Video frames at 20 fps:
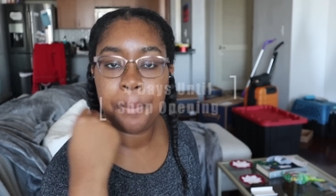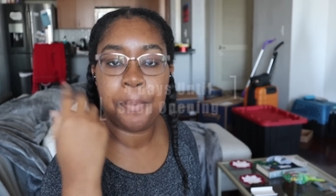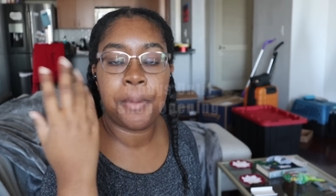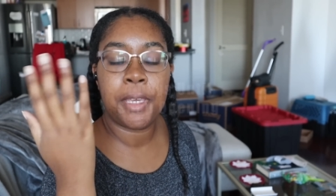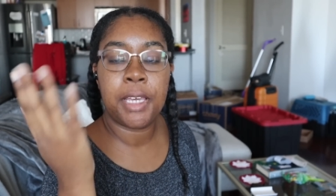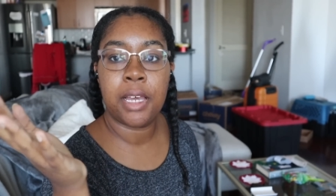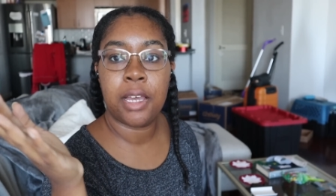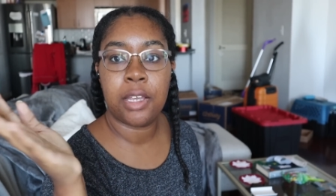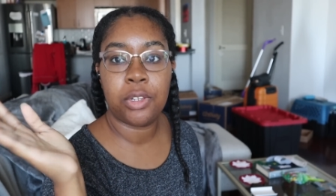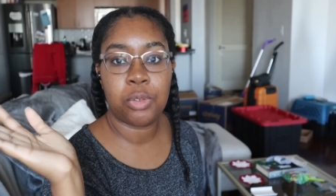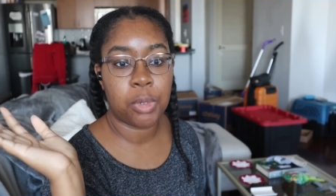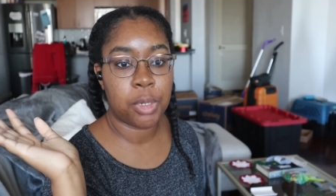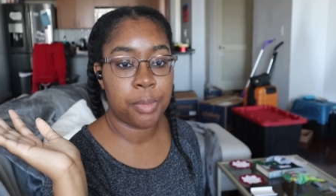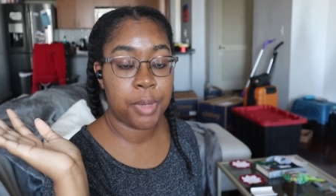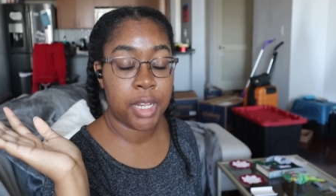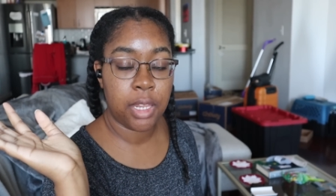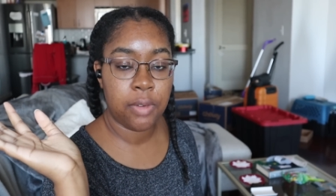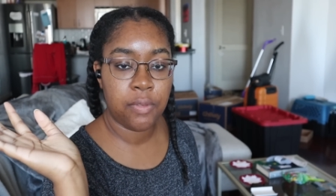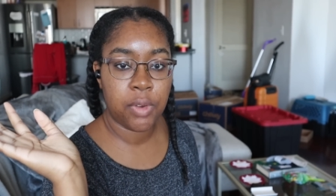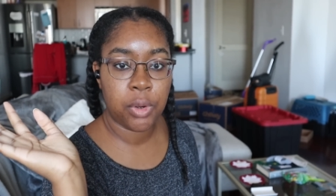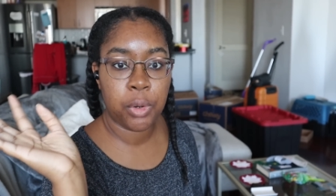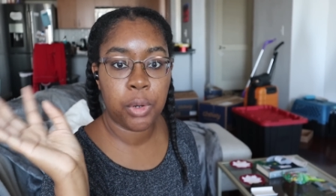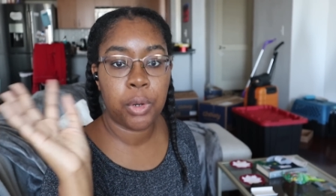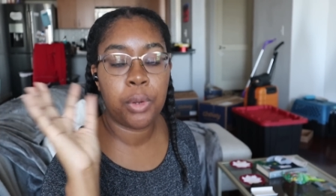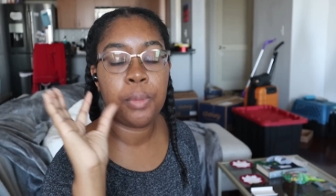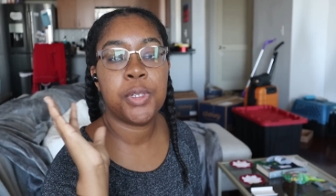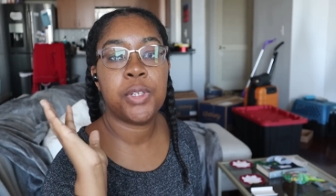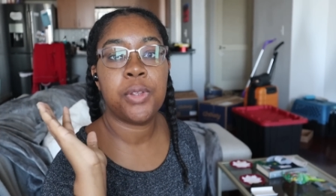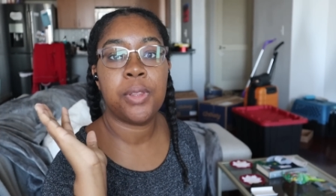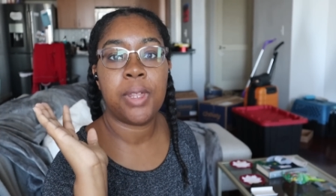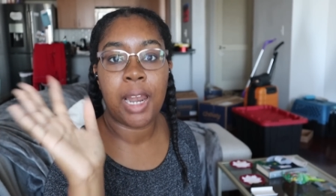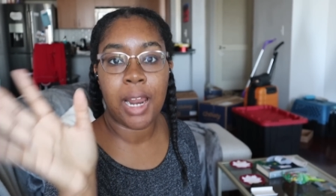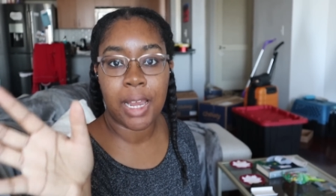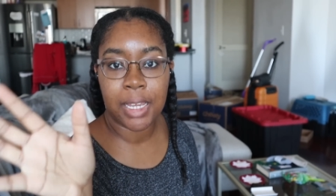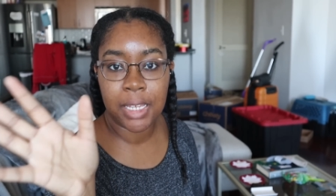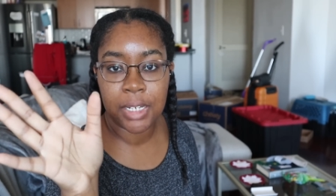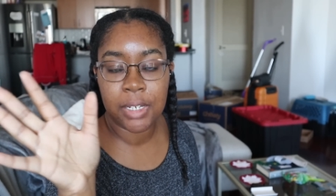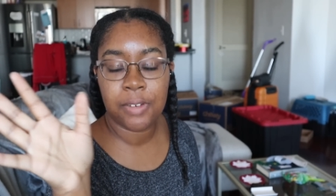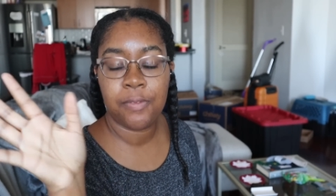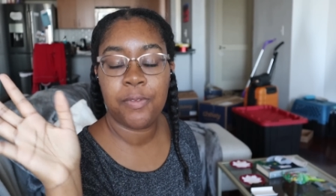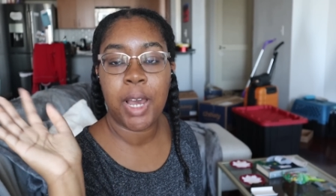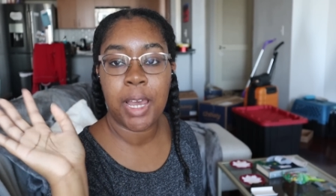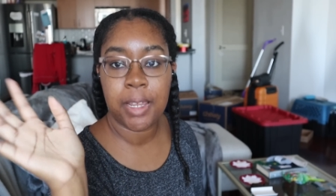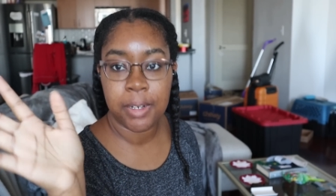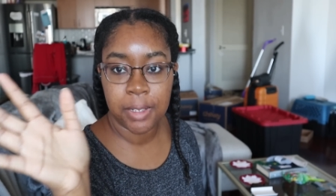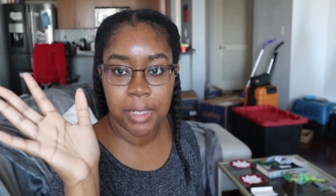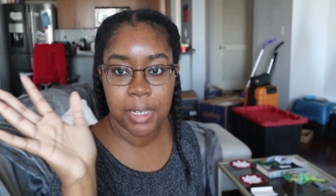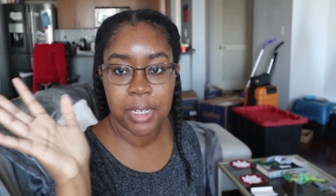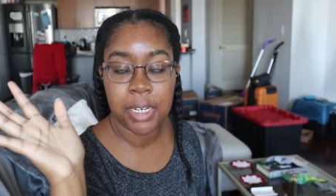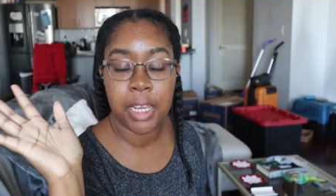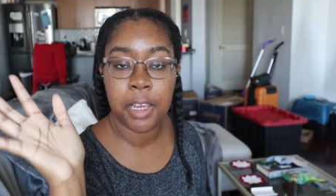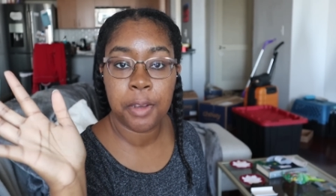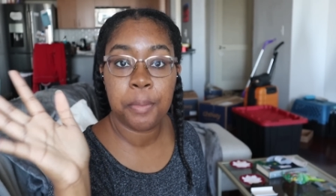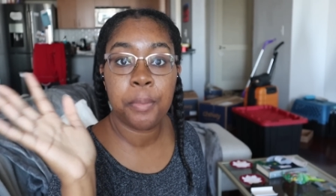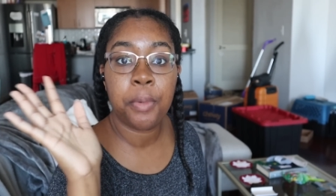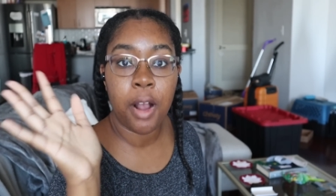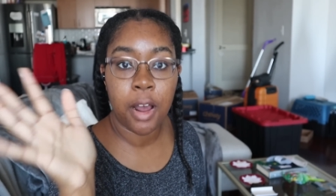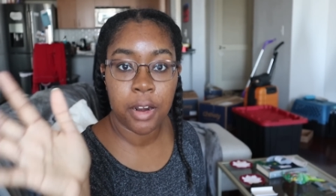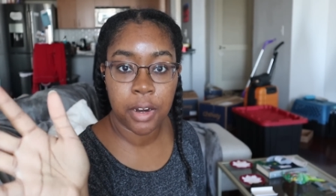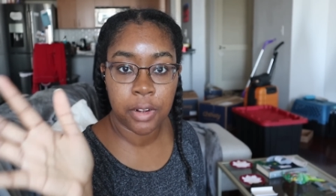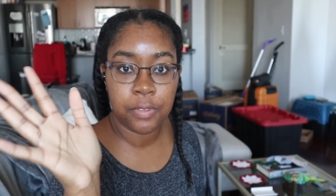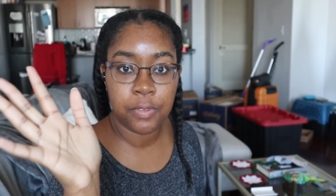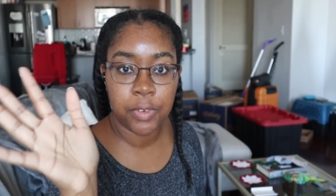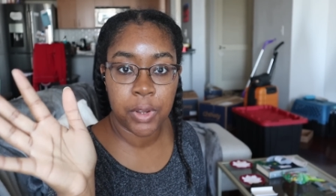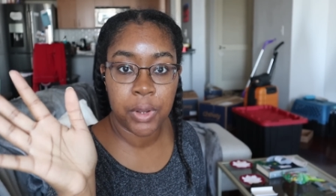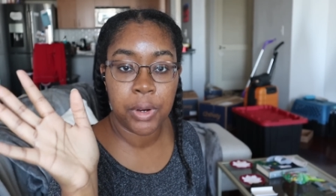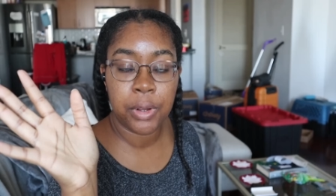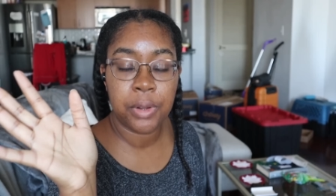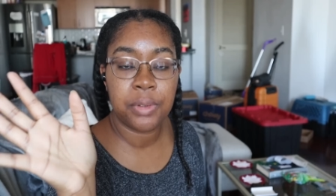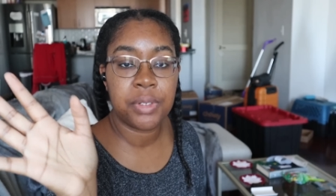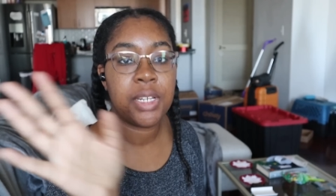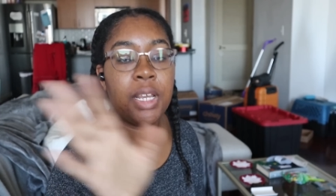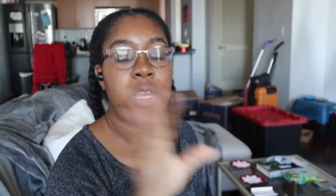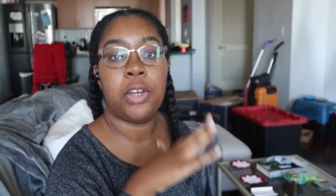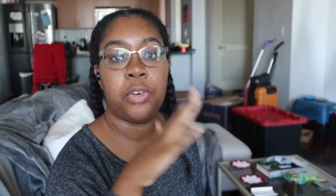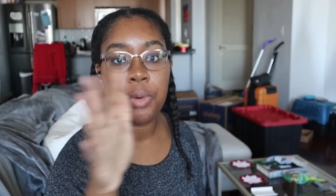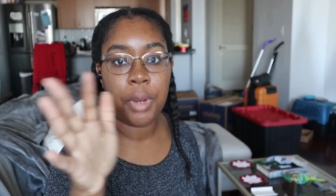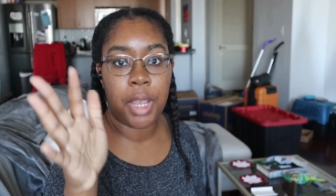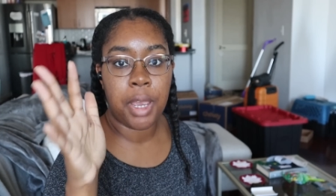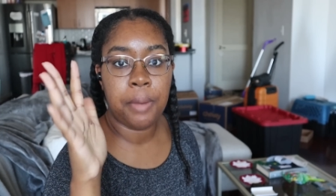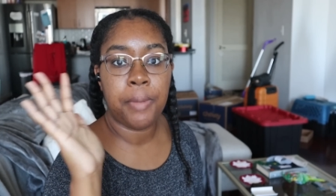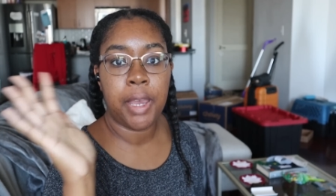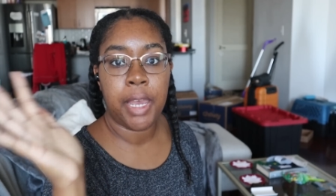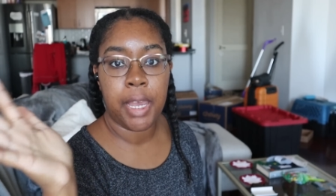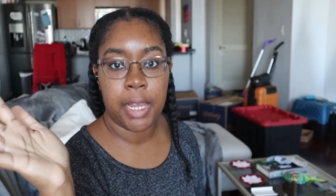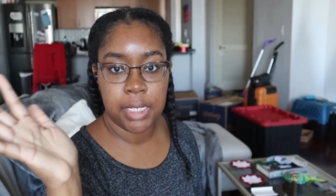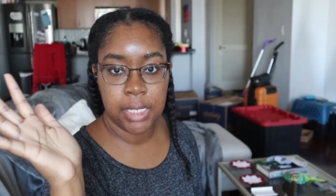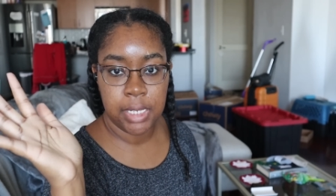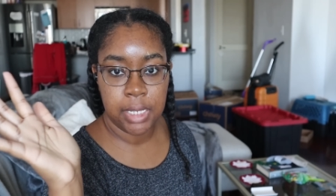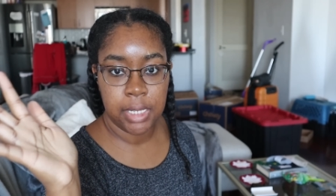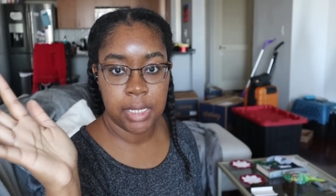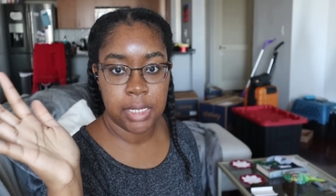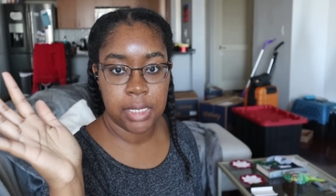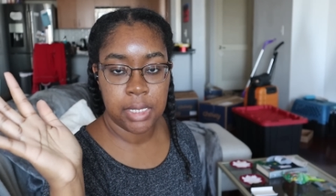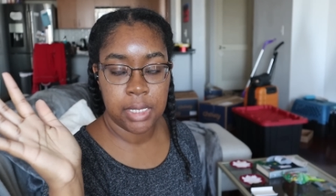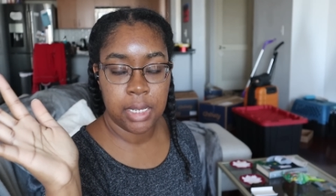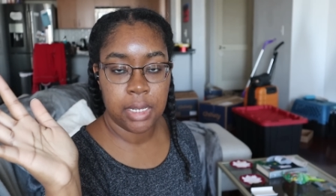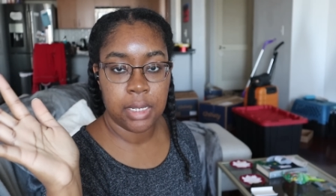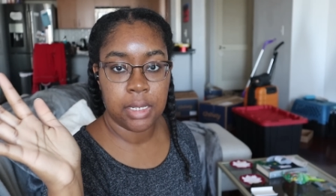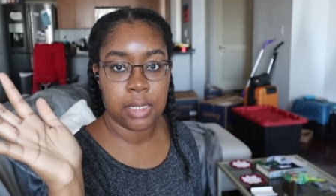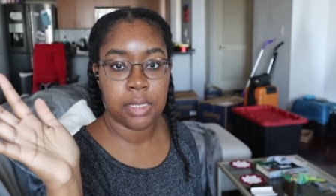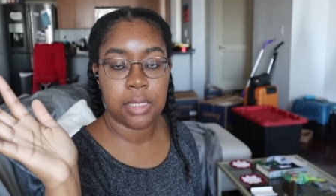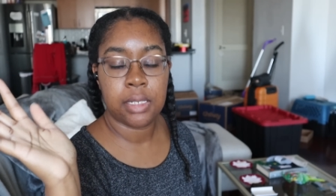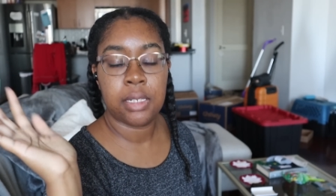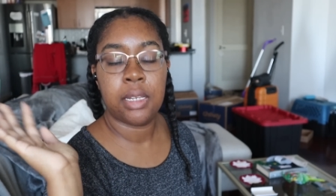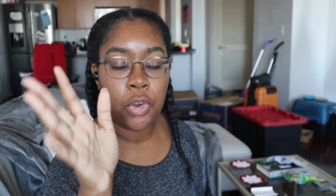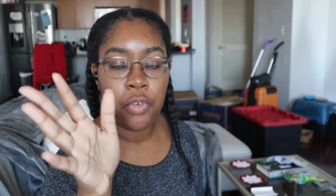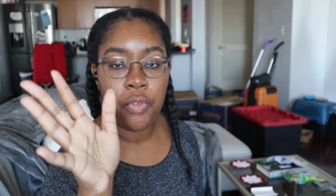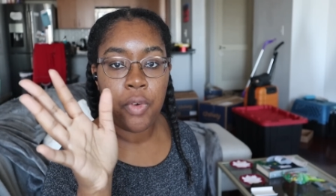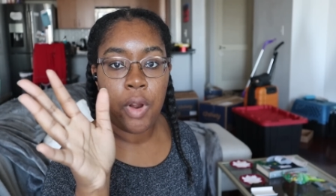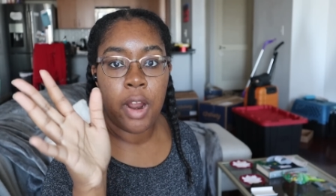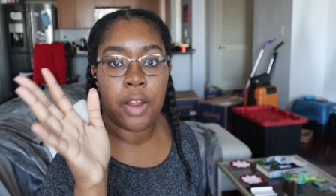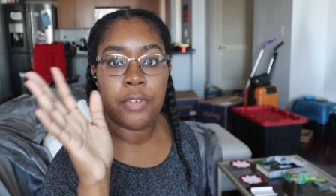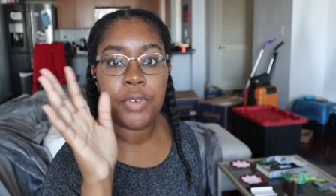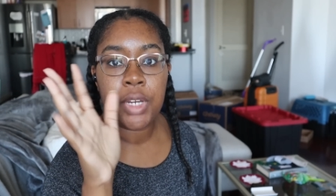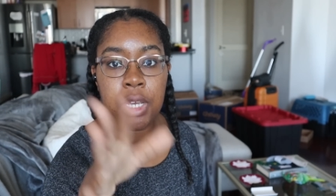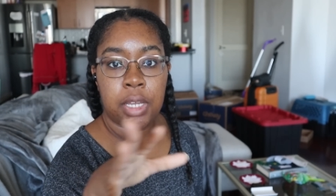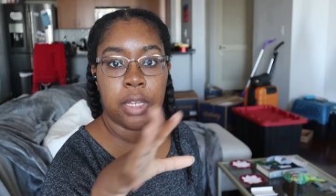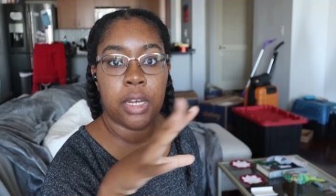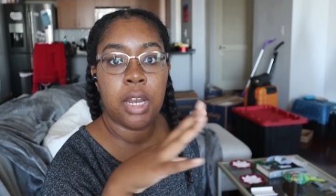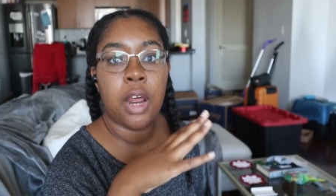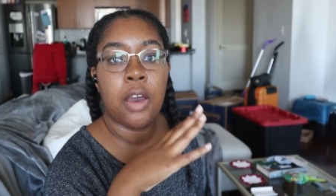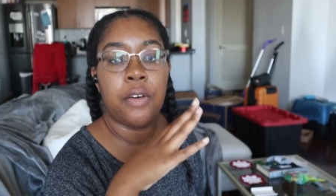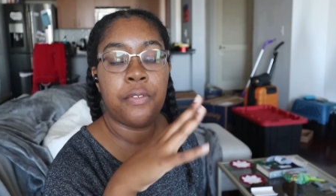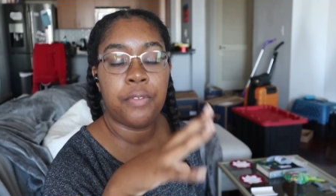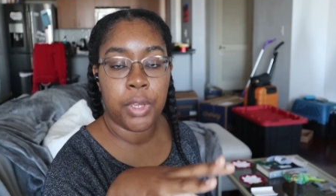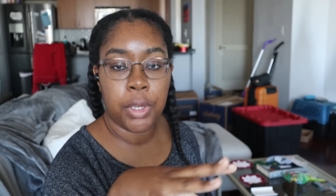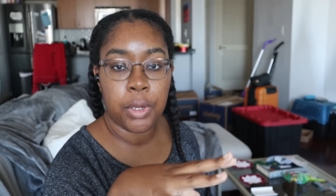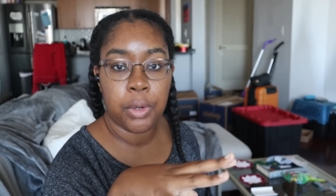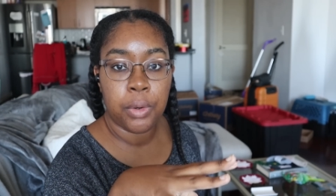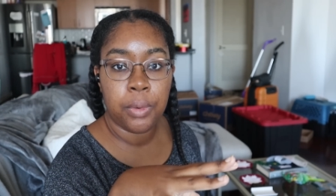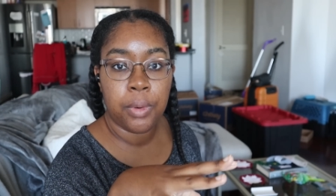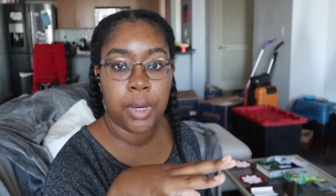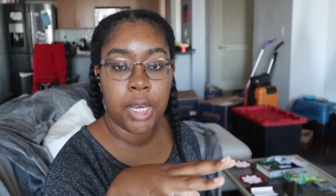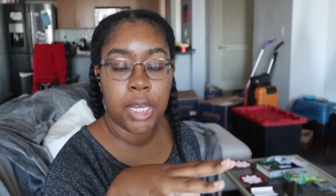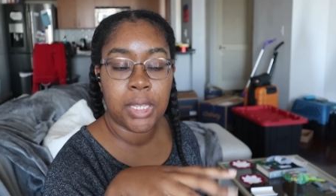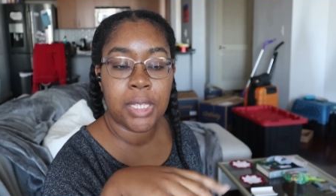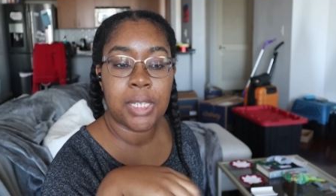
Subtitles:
because we're in my living room so that I can finally take product photos and create my Etsy listings. So far I've taken a few.